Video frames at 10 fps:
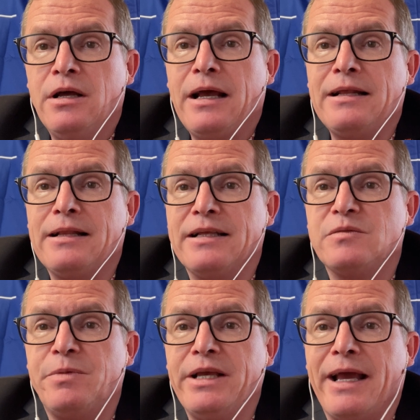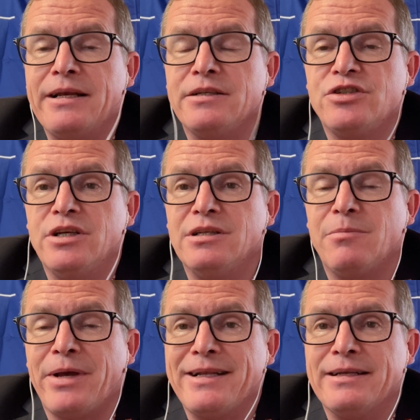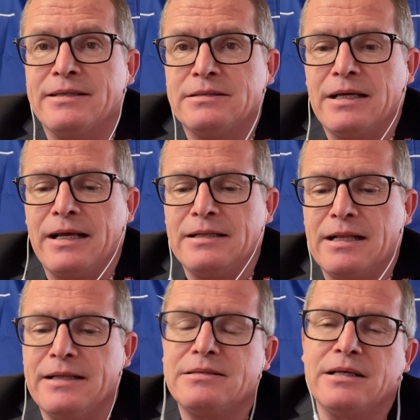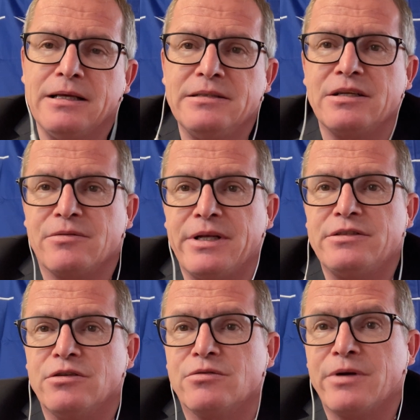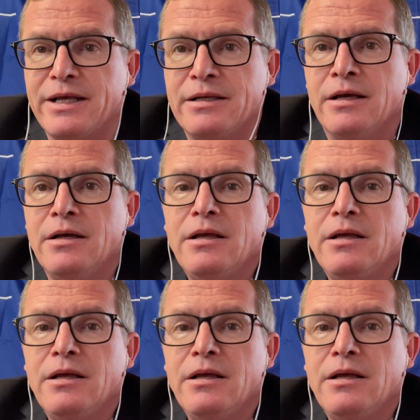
and let's be energy independent, and let's integrate Ukraine.